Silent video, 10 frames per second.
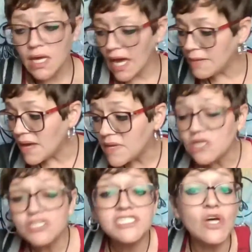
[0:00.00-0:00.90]
And maybe you
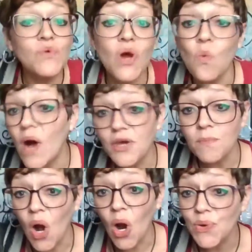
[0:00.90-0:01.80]
just don't know what your
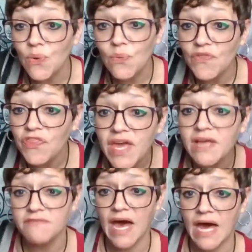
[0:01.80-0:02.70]
partner will think
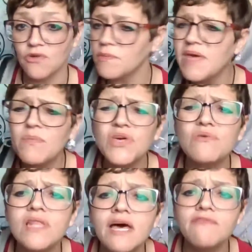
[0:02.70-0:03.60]
of that, or the people you
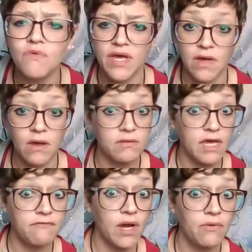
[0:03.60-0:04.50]
live with. Oh, they
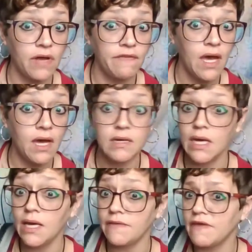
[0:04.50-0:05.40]
frown on
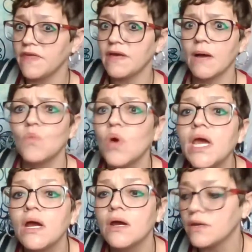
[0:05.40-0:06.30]
that. They think I'm
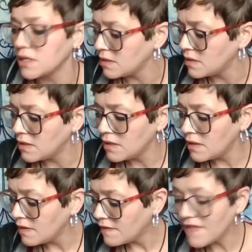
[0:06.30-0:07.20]
weird.
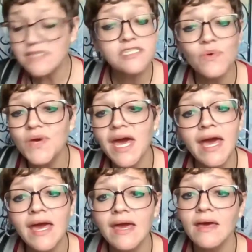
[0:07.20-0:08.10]
That's
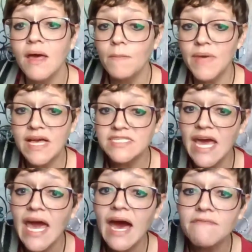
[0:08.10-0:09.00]
okay, because
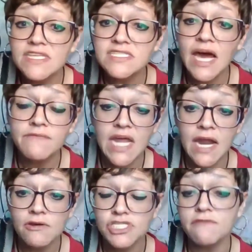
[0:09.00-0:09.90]
they have this kind of an
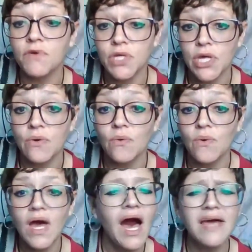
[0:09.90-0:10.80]
energy for you.
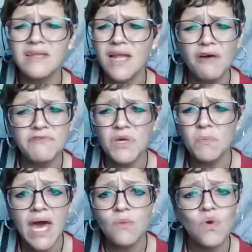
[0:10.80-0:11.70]
I love you,
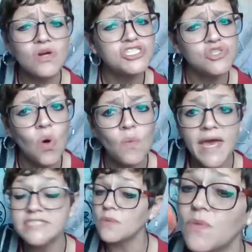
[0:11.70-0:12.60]
man. We're
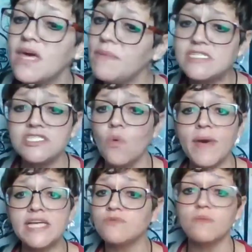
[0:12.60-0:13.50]
soulmates, can be
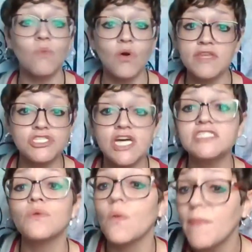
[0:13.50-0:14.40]
soulmates with more than just
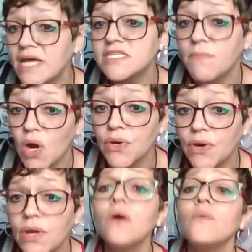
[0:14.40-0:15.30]
a romantic
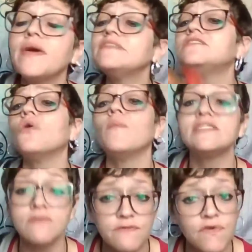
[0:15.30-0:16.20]
partner. We can be
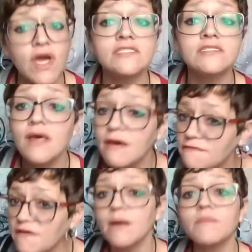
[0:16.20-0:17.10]
soulmates with friends,
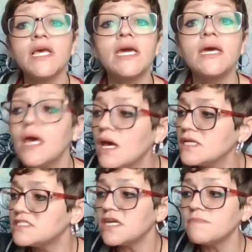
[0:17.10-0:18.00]
family,
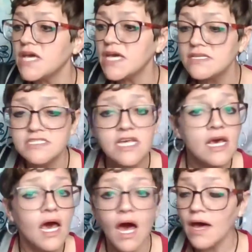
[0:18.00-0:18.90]
siblings,
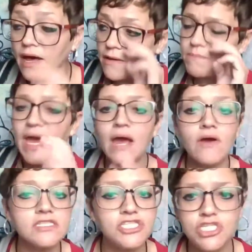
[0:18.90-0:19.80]

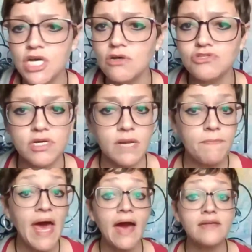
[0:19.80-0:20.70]
parents, children,
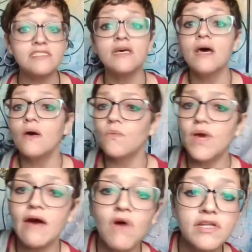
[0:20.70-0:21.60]
pets. We
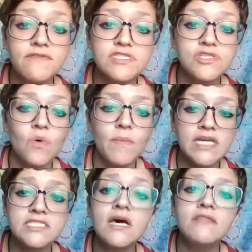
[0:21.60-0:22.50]
have all different
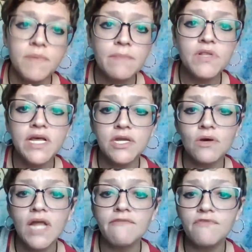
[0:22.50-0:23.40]
soulmates. The people in your
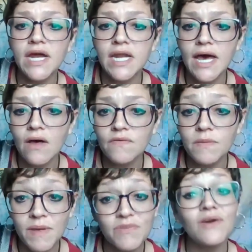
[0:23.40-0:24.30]
life right now, the
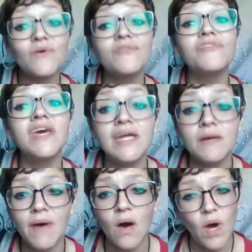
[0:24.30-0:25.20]
people that you're thinking
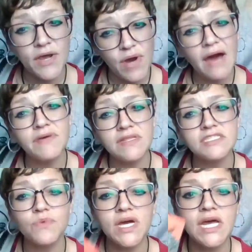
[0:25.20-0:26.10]
about while you're having
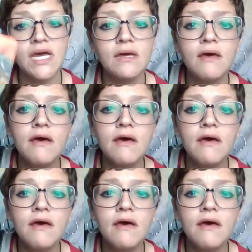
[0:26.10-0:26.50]
this reading,